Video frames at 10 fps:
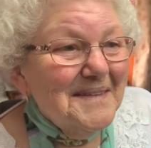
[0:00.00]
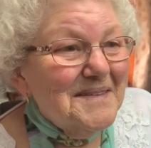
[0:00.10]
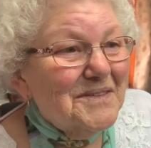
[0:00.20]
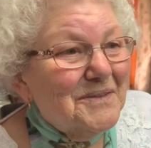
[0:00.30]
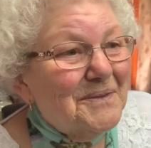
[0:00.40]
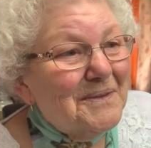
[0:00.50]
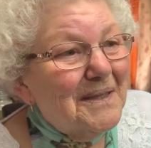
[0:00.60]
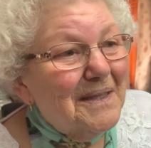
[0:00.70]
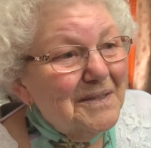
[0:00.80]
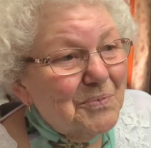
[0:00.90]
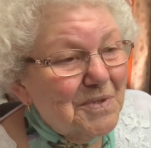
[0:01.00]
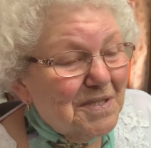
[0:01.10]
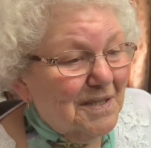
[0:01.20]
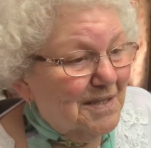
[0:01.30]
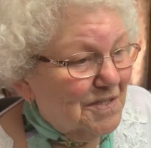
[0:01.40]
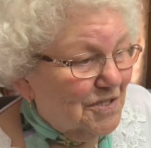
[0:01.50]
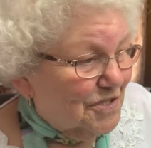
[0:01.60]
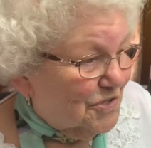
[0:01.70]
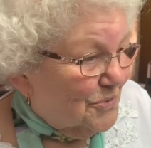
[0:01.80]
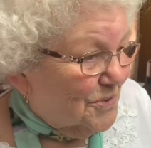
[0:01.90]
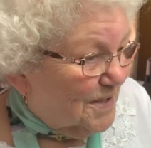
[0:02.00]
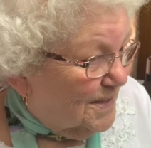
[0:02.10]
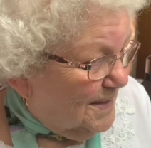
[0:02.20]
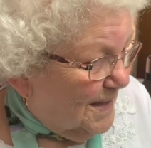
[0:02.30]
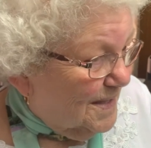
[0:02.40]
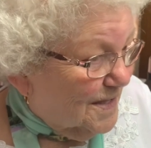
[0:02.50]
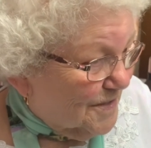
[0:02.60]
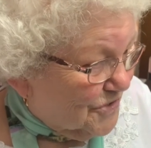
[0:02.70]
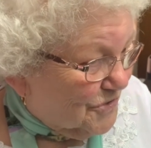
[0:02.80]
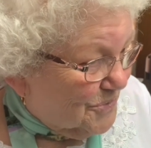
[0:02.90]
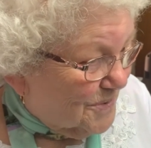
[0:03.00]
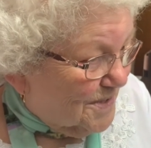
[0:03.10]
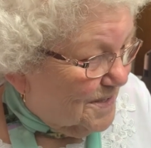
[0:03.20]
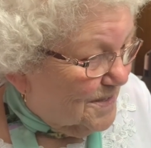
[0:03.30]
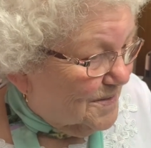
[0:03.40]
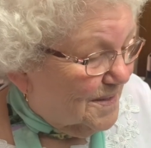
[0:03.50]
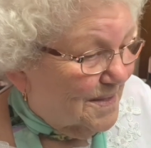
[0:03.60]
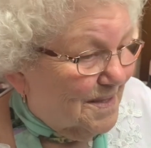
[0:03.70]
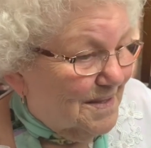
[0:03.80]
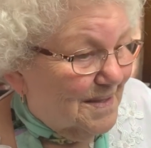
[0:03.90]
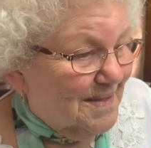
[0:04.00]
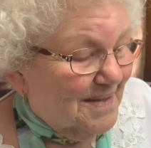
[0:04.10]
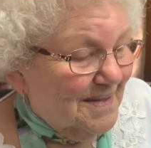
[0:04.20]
So that's a story, another story, the